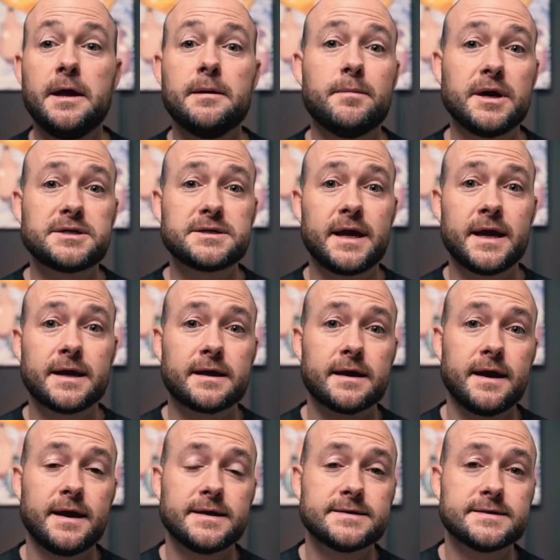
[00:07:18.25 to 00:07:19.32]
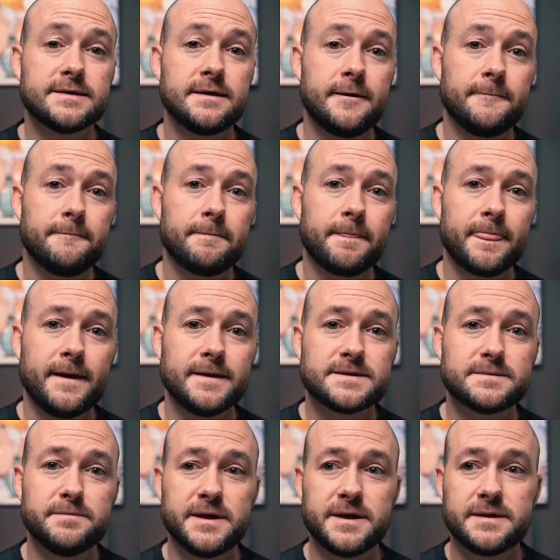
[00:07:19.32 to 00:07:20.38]
Much like as
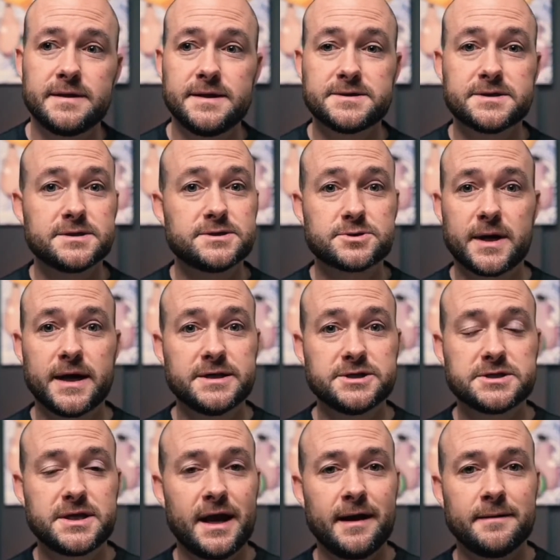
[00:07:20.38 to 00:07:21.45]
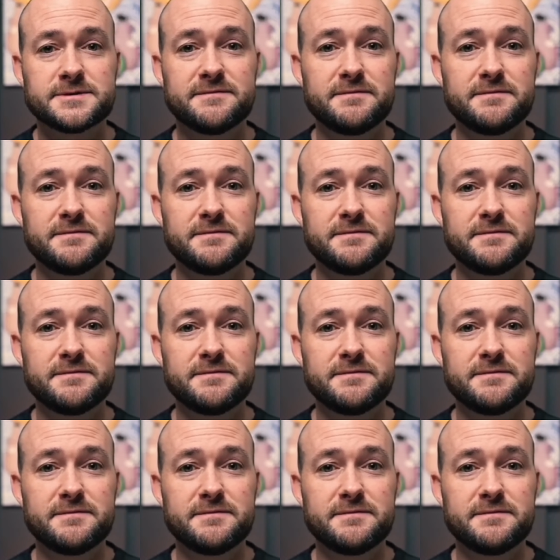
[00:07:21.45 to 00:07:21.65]
it's been these strange times.